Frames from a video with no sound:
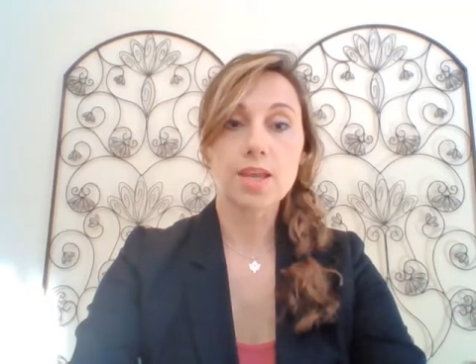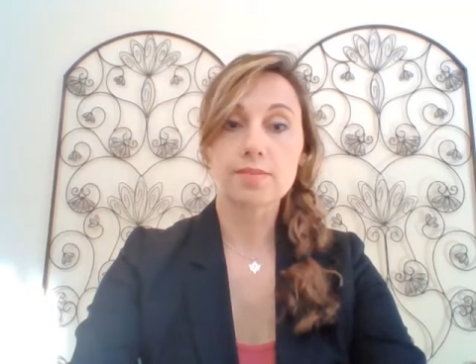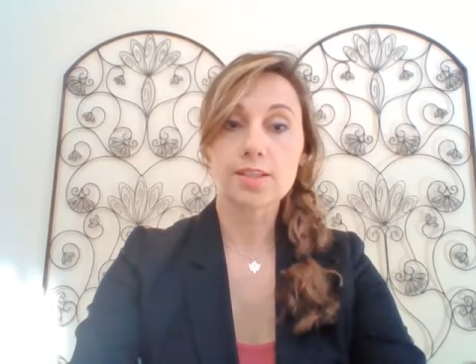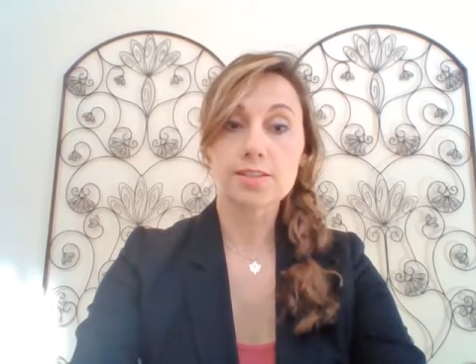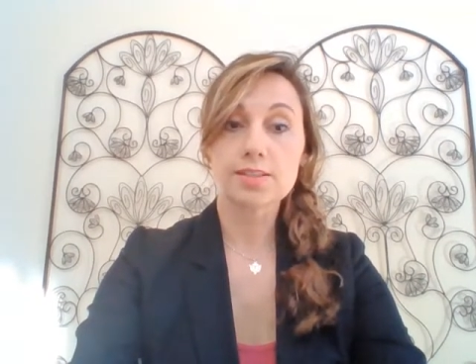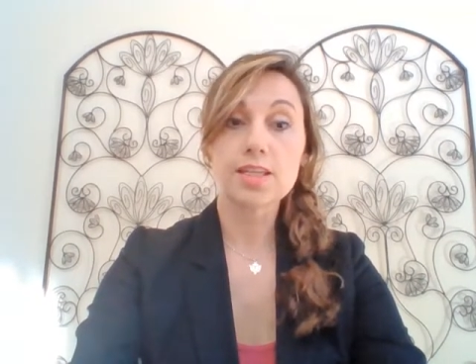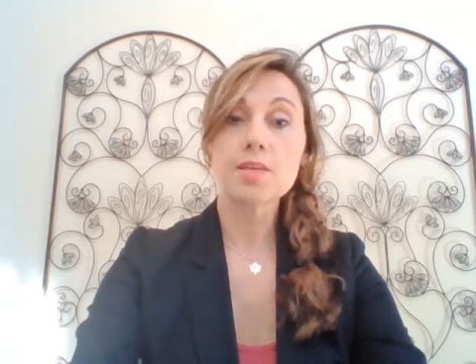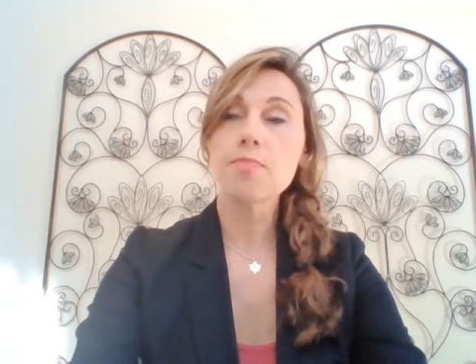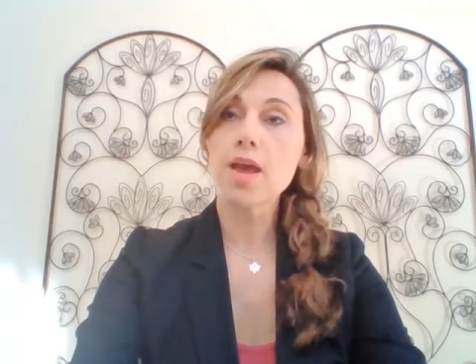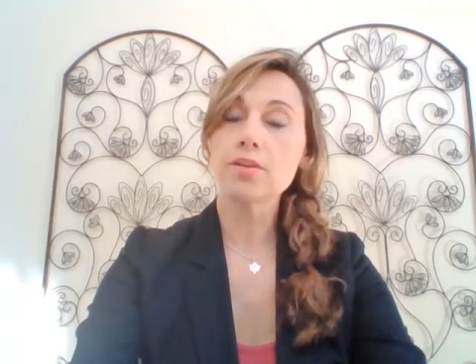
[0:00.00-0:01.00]
and let's link
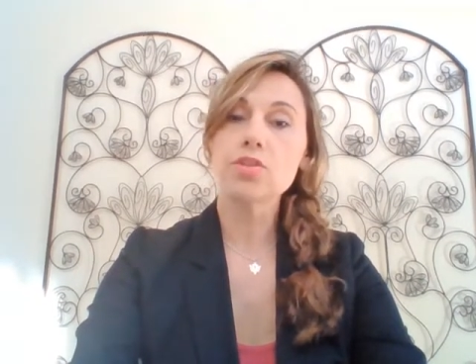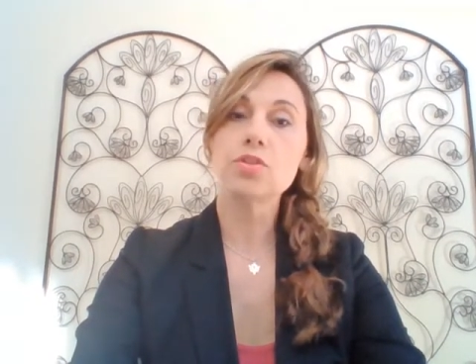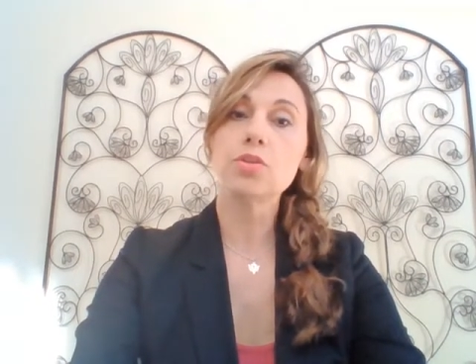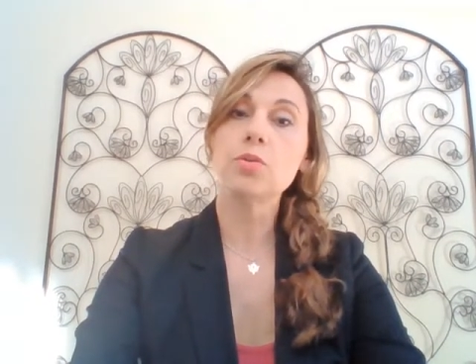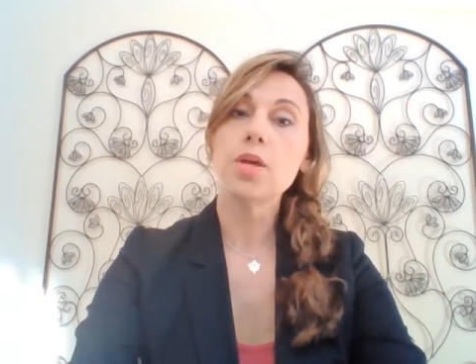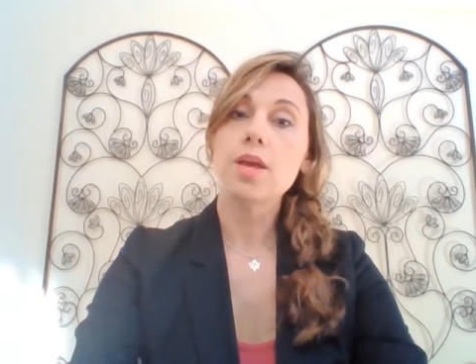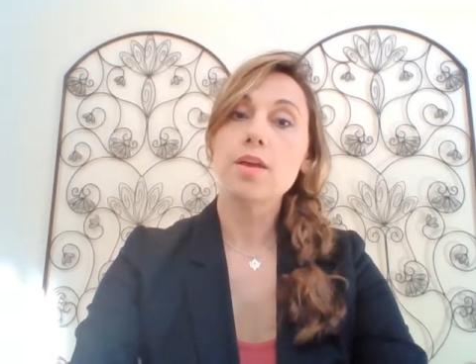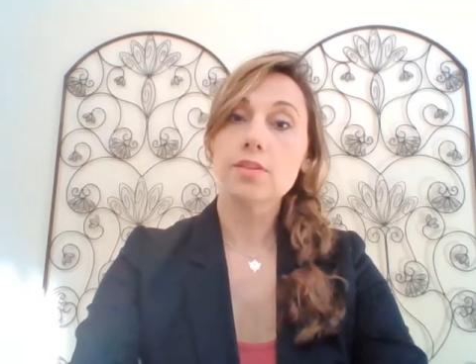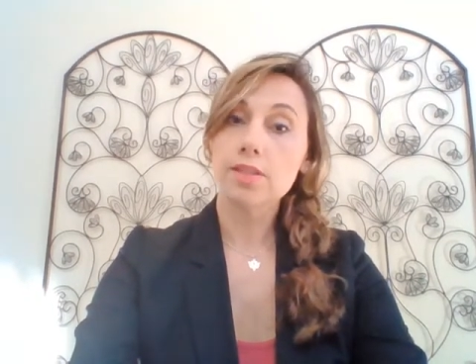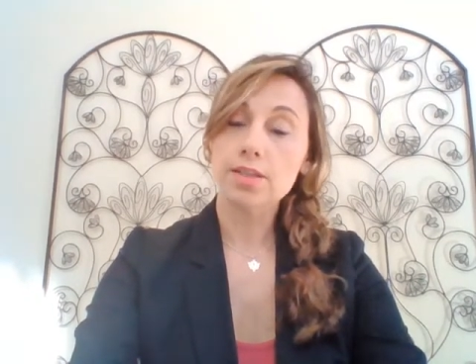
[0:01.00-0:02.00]
it back to
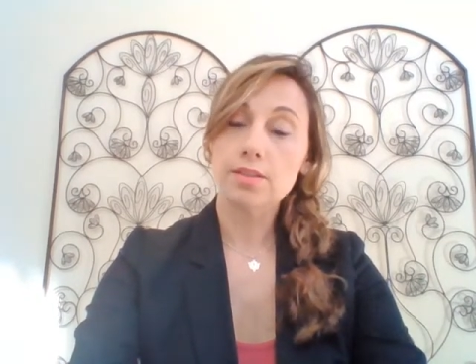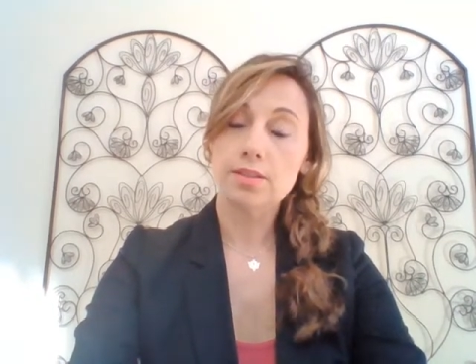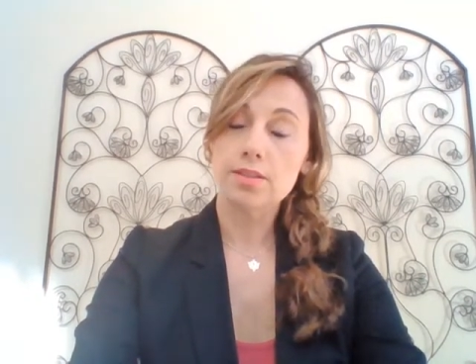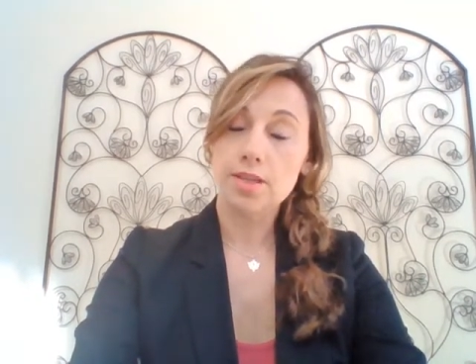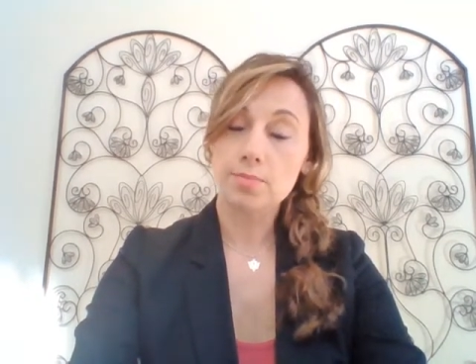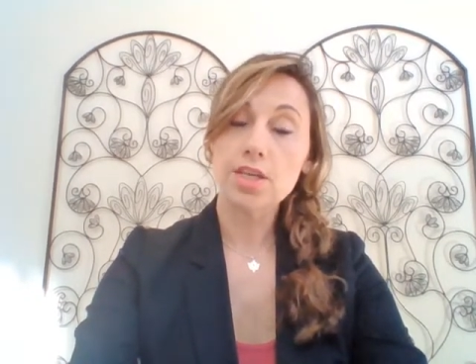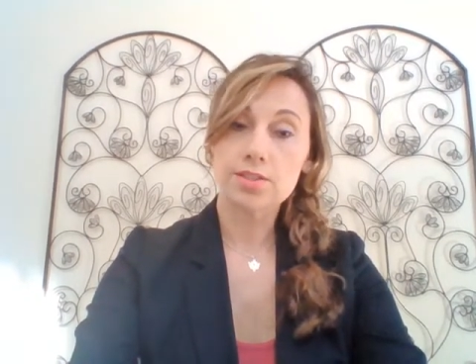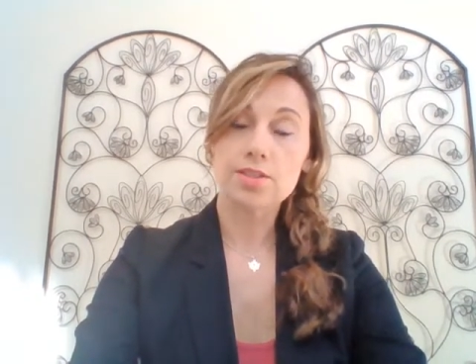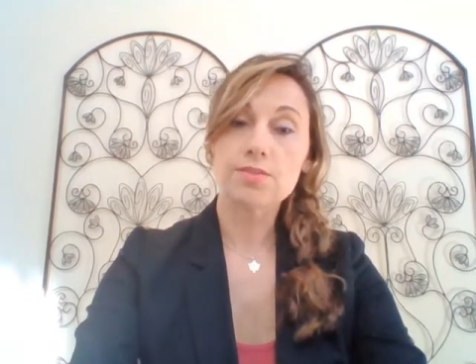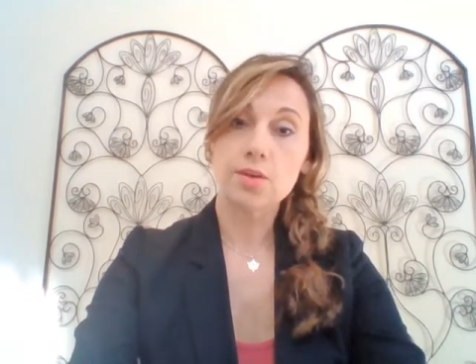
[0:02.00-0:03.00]
the
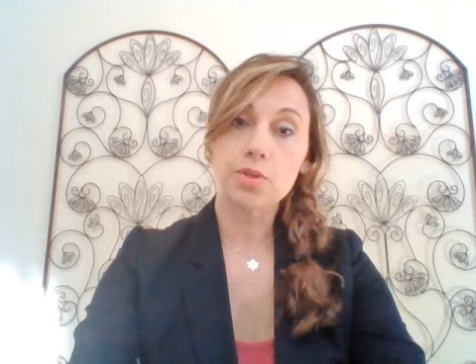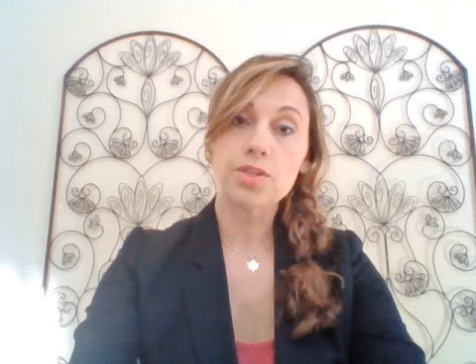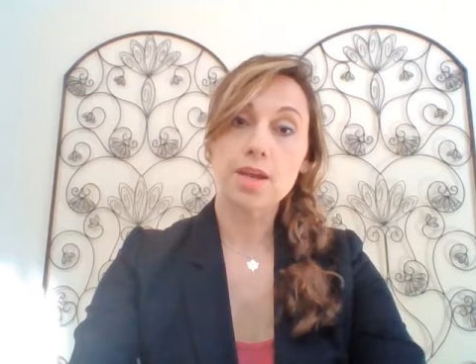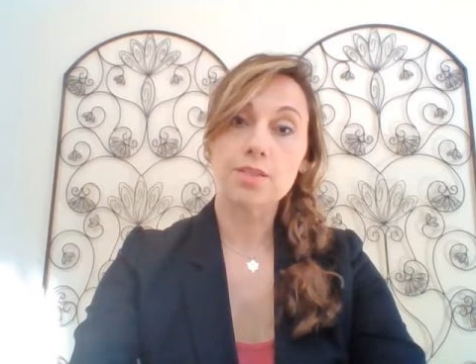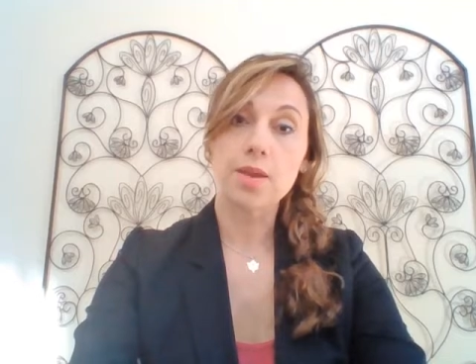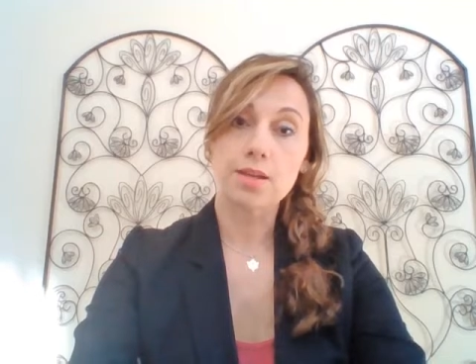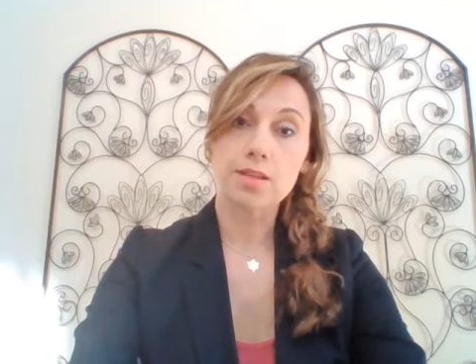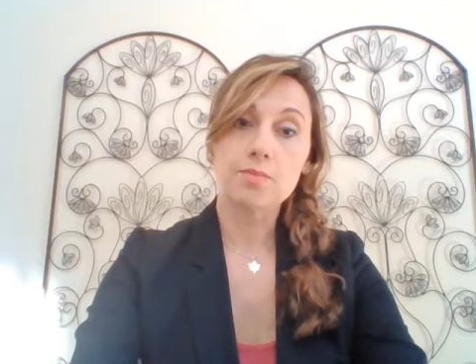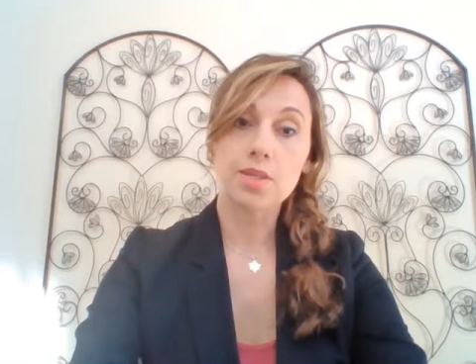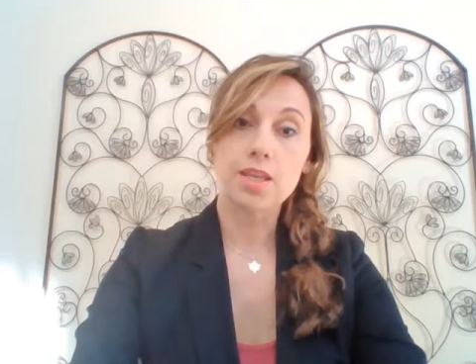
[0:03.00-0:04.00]
objectives that we talked about
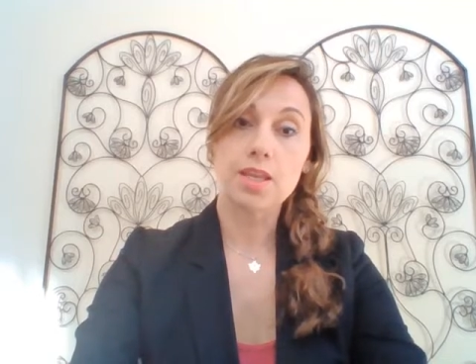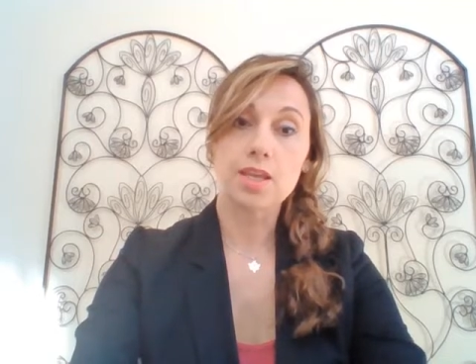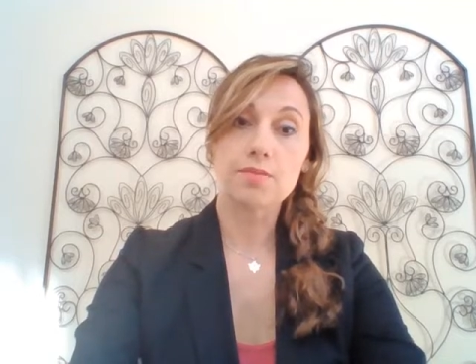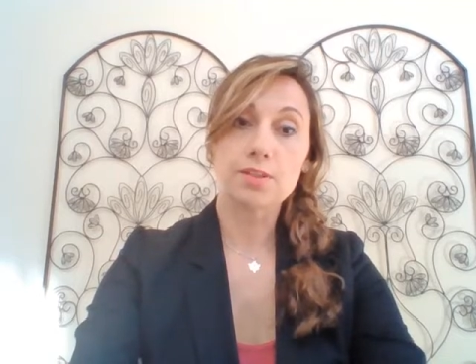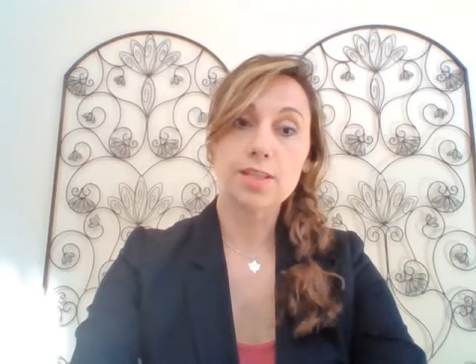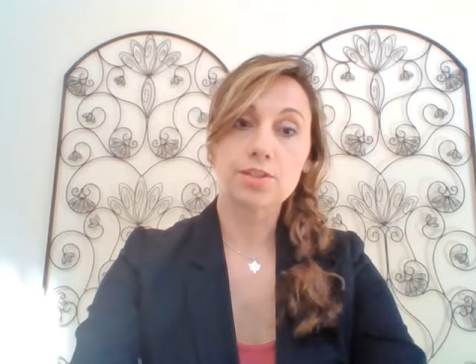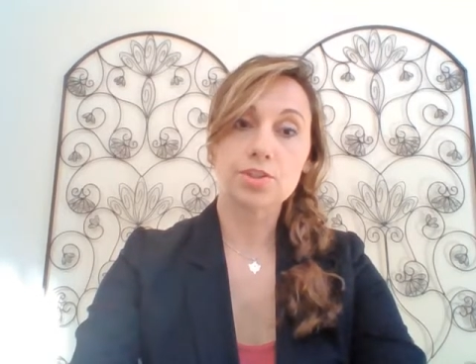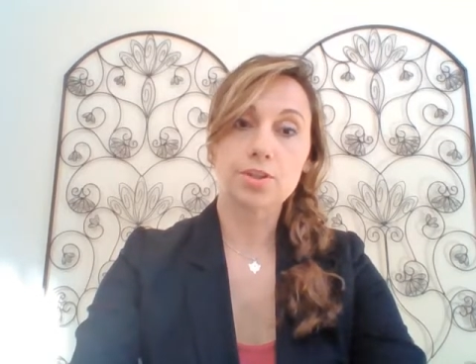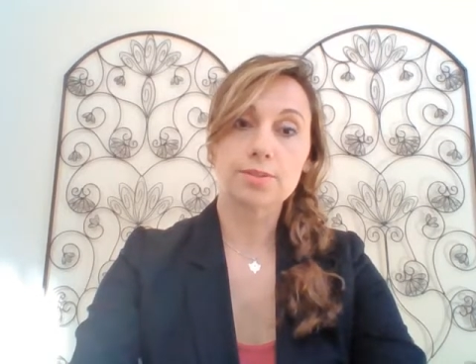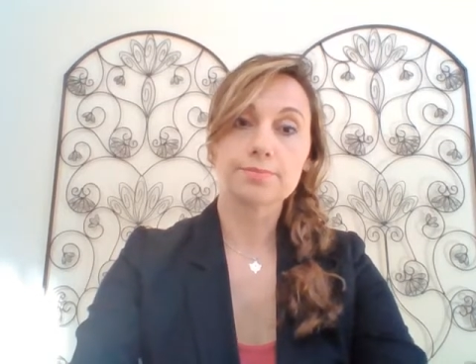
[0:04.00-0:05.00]
in the beginning of the
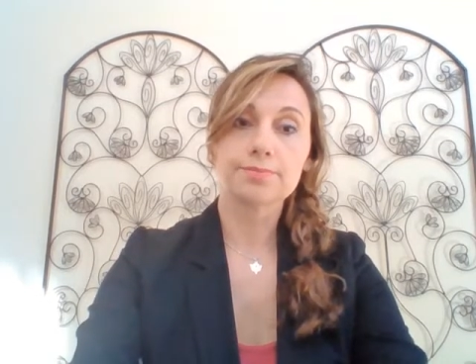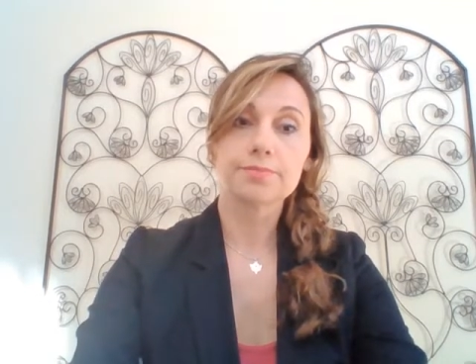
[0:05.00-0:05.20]
lecture.